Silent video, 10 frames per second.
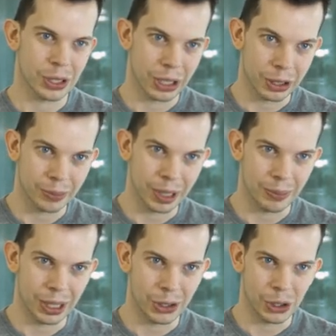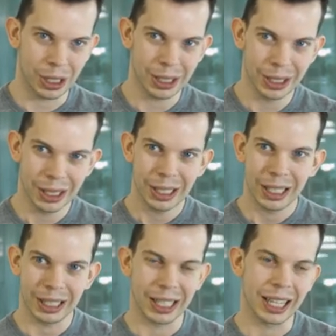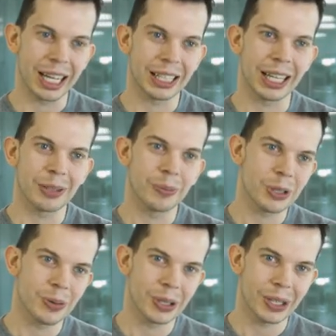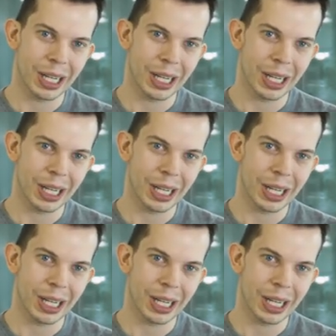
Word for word: starting my PhD, and I liked the atmosphere.